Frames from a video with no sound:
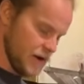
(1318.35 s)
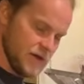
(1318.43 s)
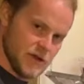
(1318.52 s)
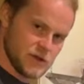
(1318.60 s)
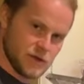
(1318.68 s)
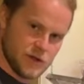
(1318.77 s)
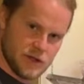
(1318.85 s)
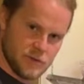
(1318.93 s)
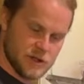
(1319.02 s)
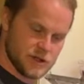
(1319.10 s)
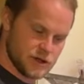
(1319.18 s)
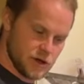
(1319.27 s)
This will need to
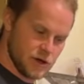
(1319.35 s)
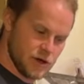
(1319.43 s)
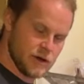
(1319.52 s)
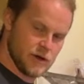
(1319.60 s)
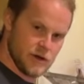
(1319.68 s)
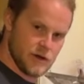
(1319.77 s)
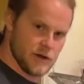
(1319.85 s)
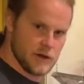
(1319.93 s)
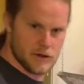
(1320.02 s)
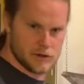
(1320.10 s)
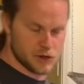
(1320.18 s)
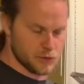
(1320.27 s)
be stirred
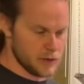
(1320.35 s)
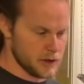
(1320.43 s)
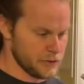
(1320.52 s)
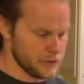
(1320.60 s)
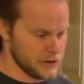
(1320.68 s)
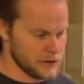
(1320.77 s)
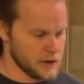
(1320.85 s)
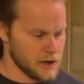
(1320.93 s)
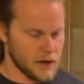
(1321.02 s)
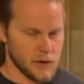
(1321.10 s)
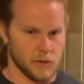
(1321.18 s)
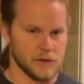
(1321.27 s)
intermittently.
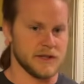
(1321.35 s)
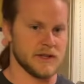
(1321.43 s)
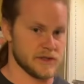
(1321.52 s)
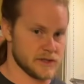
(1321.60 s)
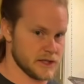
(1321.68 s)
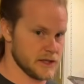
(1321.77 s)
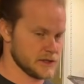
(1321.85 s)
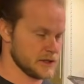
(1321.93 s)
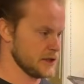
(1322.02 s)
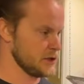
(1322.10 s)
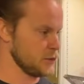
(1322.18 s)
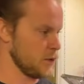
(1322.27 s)
We'll need to season
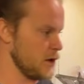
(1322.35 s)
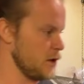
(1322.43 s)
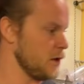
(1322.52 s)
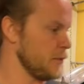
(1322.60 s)
it as well. Let